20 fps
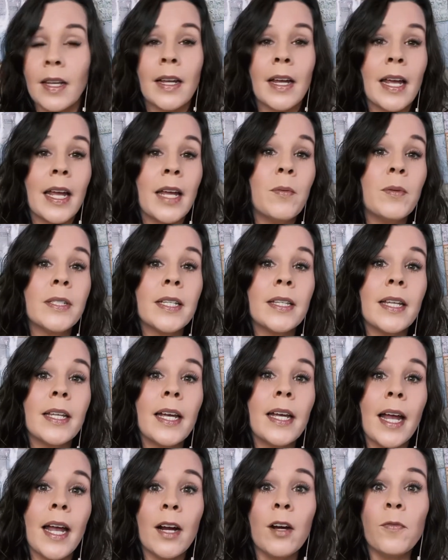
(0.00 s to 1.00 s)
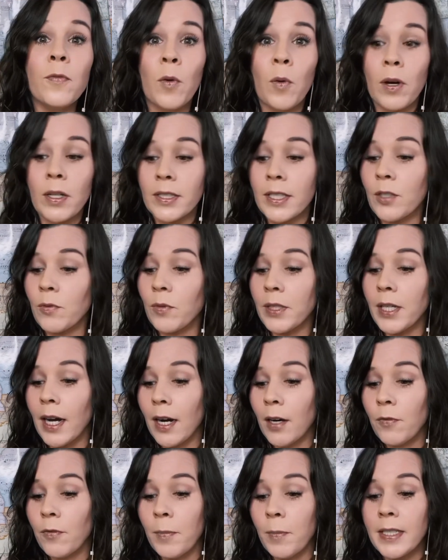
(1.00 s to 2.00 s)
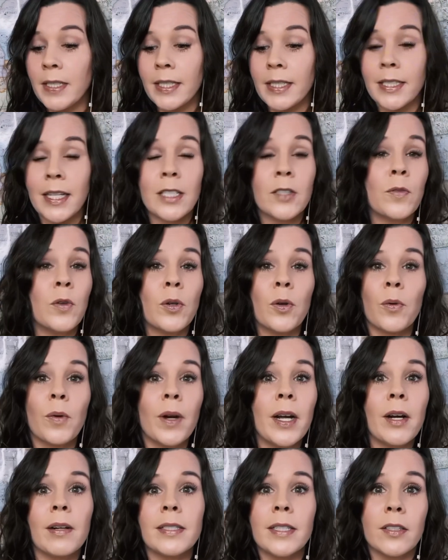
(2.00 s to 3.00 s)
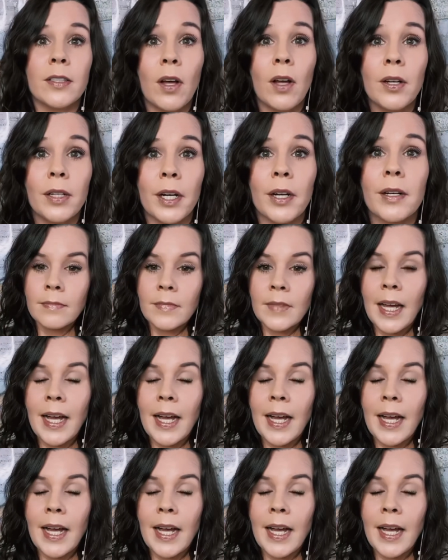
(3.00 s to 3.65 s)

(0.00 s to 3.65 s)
He was in the Air Force and retired from a successful career as a lawyer